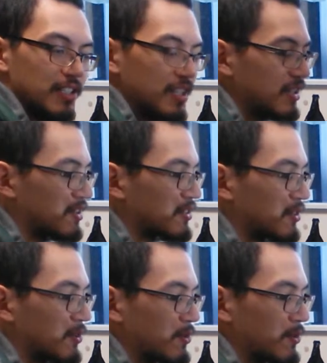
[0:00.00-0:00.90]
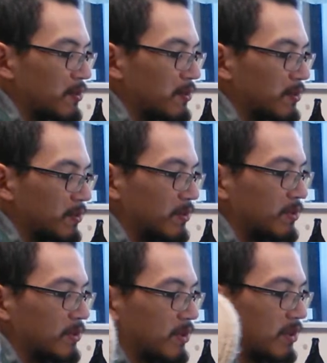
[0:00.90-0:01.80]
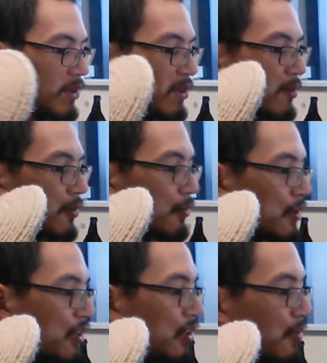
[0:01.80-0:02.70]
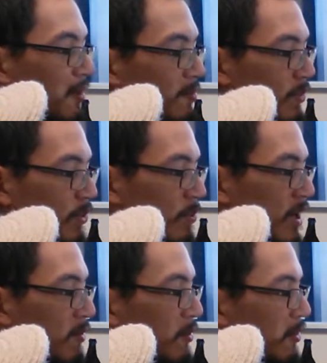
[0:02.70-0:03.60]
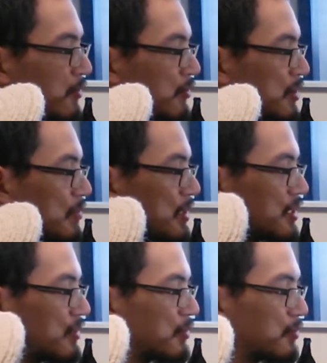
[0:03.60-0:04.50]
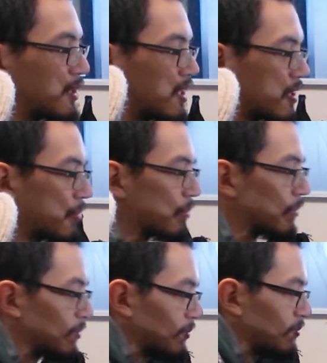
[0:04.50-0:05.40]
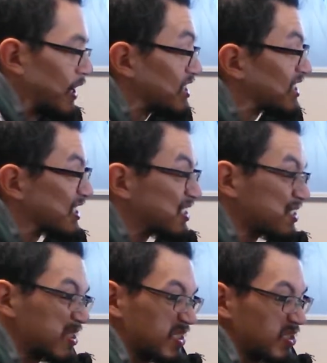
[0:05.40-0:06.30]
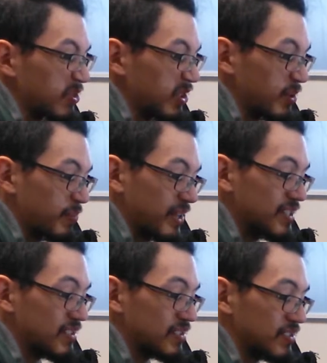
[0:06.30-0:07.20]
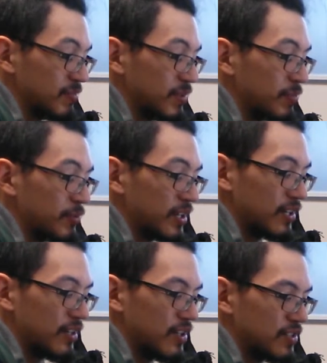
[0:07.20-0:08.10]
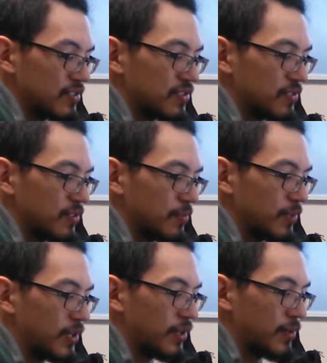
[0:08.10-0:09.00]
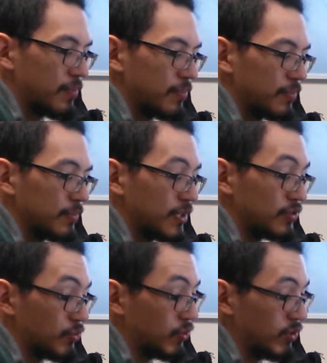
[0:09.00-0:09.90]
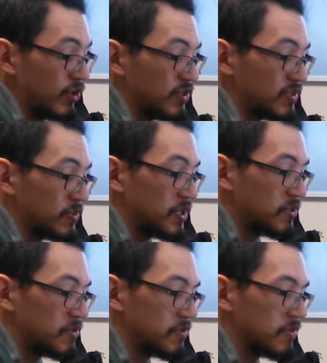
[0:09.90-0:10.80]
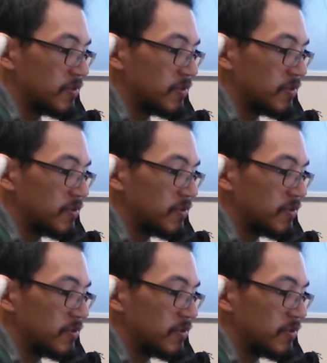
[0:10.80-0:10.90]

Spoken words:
Yeah, so what a lot of people know my work to be would be paintings. I do a lot of paintings that people recognize, but I draw a lot as well.